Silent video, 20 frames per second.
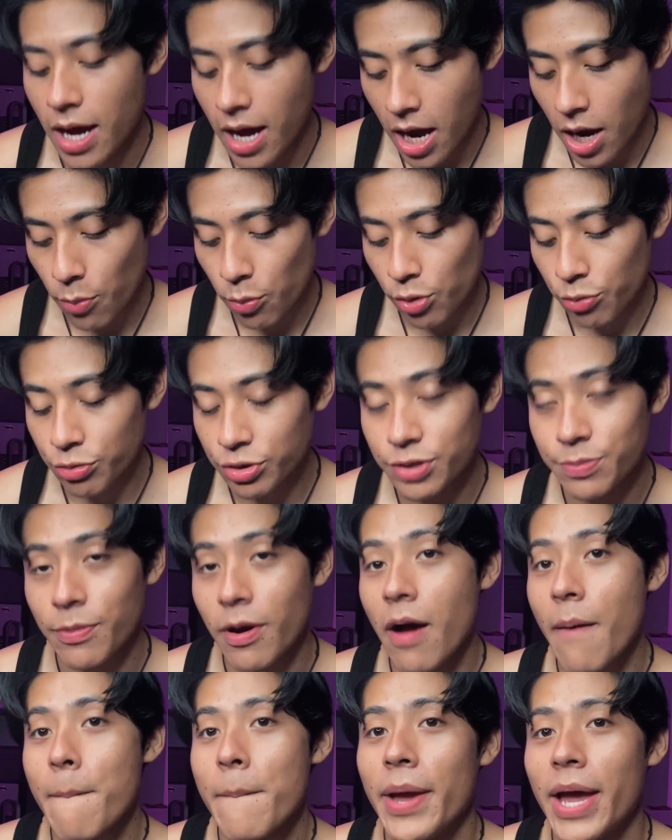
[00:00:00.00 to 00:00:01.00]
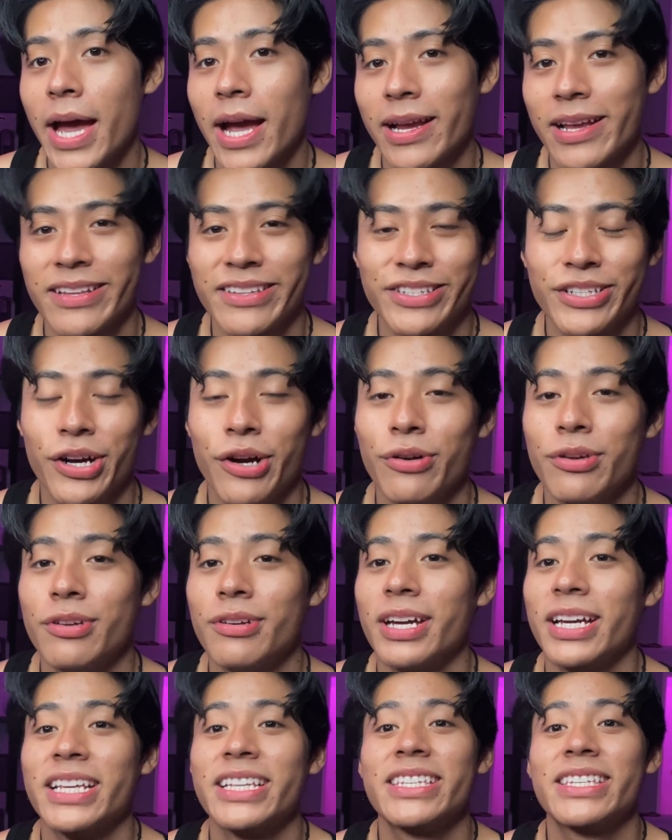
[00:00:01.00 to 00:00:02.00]
I will respond back and tell you
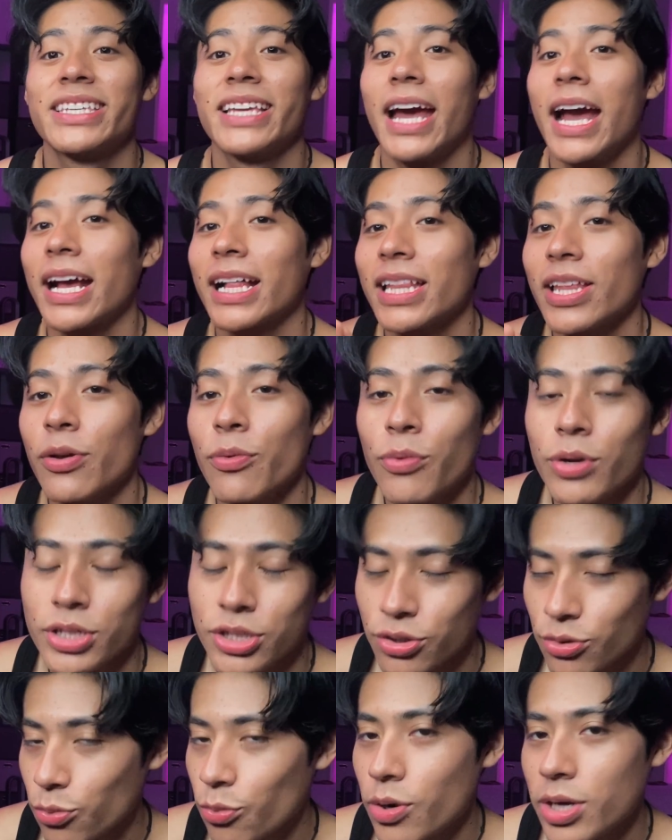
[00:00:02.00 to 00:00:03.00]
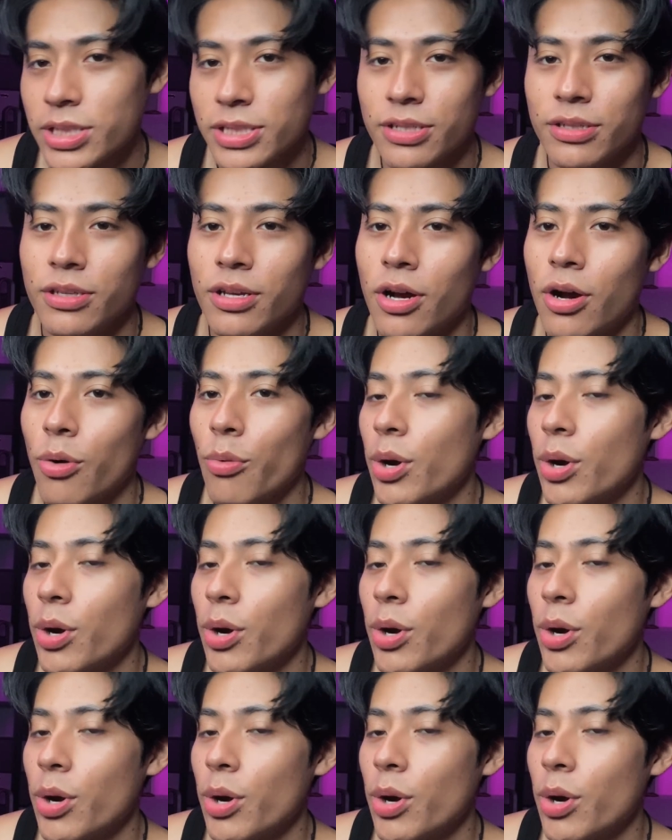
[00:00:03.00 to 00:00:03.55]
exactly what you want to know.